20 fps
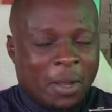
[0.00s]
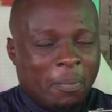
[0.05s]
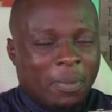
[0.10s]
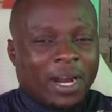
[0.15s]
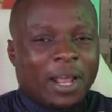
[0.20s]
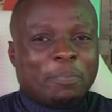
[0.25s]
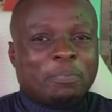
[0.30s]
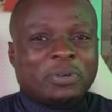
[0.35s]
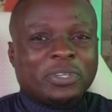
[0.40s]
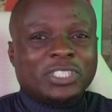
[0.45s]

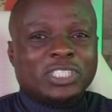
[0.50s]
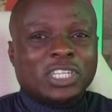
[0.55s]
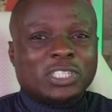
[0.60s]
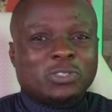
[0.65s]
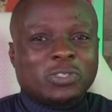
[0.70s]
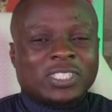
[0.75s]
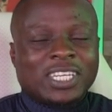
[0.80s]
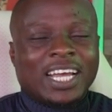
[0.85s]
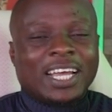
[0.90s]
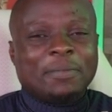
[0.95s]
But I
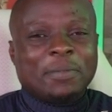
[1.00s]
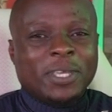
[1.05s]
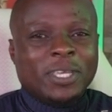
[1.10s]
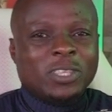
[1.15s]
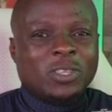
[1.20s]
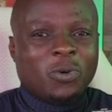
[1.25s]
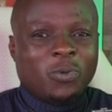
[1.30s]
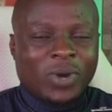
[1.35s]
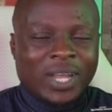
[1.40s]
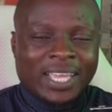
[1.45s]
appreciate your time
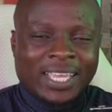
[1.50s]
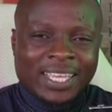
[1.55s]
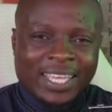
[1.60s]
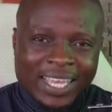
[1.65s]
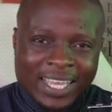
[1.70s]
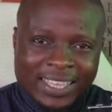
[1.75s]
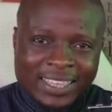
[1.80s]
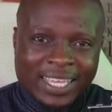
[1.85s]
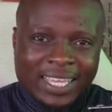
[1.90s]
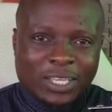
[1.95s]
either way.
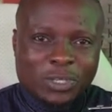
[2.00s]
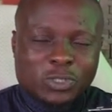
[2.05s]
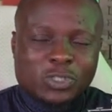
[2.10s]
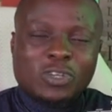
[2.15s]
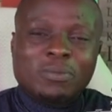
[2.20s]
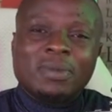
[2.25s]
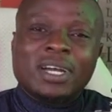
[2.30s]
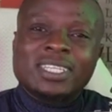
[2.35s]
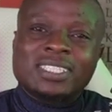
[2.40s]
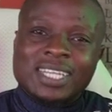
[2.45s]
Thank you
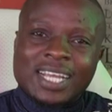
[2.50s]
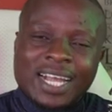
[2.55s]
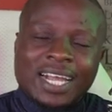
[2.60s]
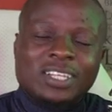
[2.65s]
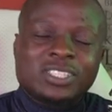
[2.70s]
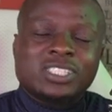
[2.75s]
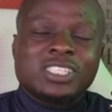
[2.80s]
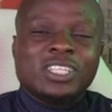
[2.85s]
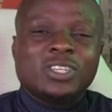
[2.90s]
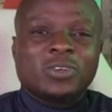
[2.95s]
so much.
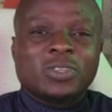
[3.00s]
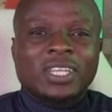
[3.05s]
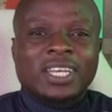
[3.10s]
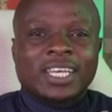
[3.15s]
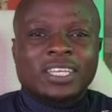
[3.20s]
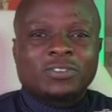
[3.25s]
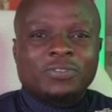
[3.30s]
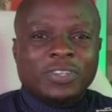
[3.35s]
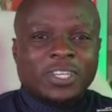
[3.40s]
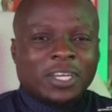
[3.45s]
I'll see you in the
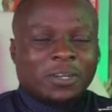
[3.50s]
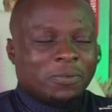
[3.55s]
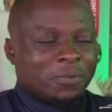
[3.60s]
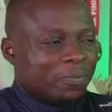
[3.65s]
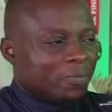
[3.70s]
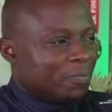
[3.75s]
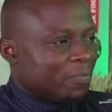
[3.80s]
next video.